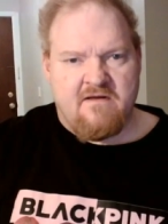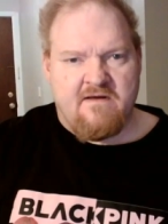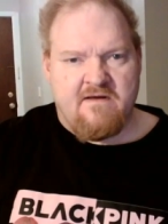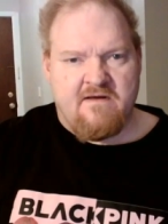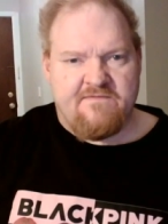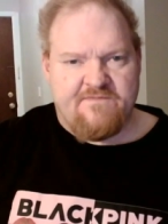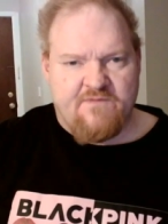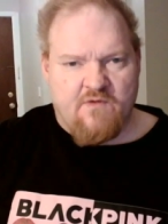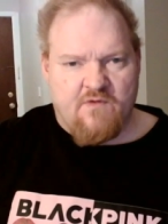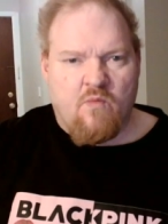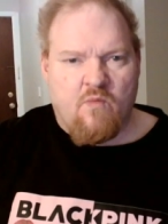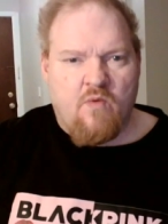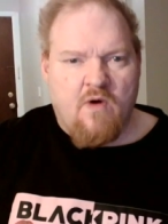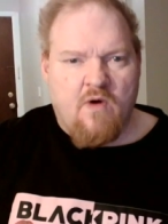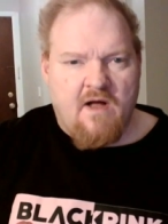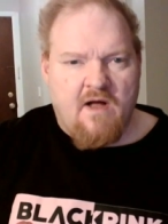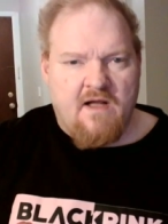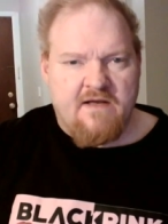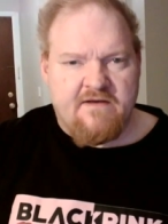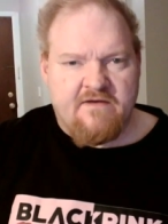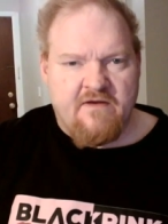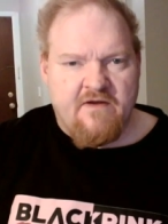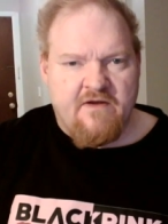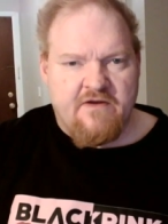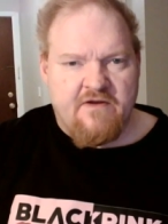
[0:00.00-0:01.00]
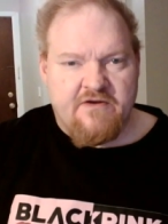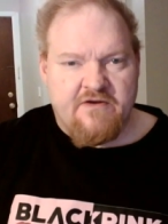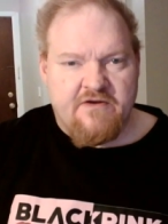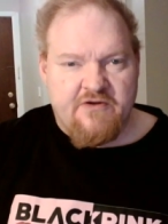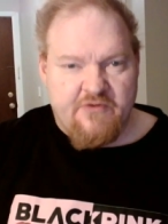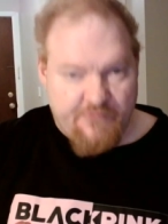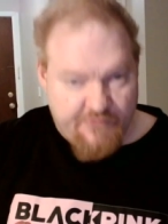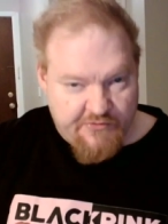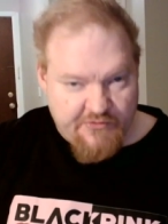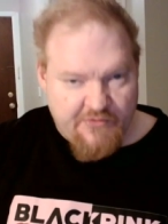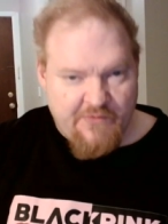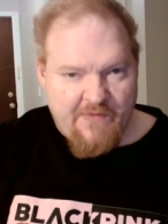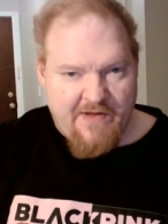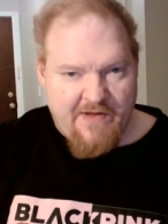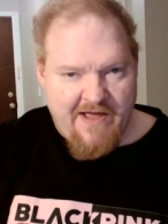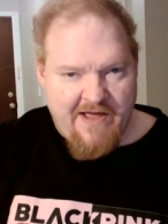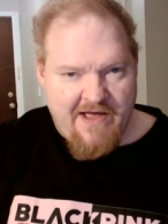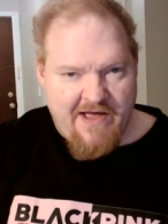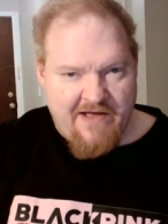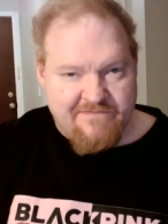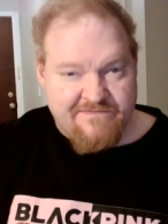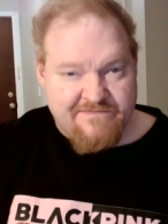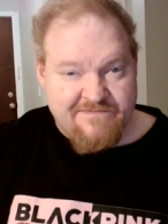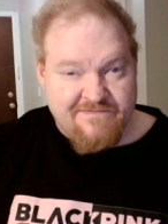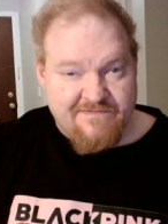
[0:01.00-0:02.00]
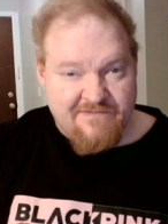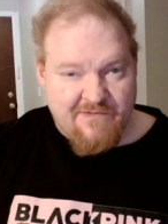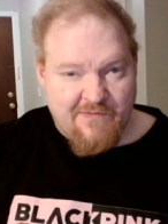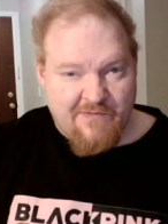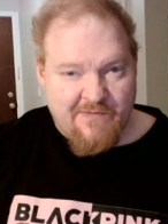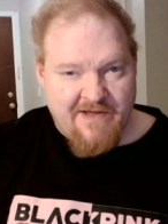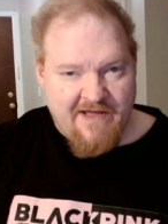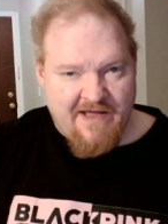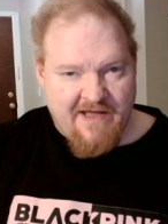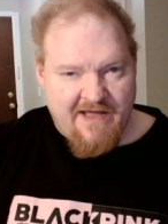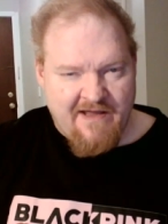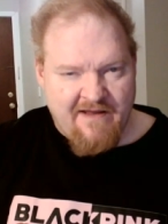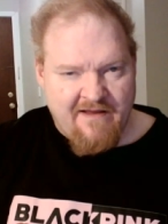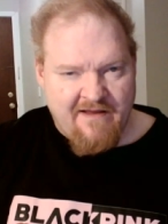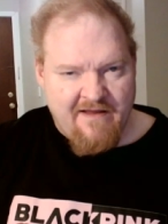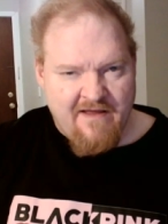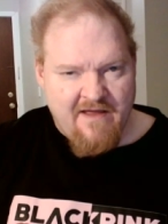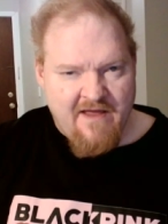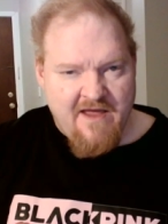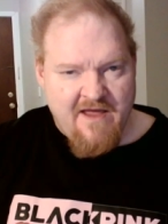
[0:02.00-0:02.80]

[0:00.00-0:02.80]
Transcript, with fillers: for what you do have okay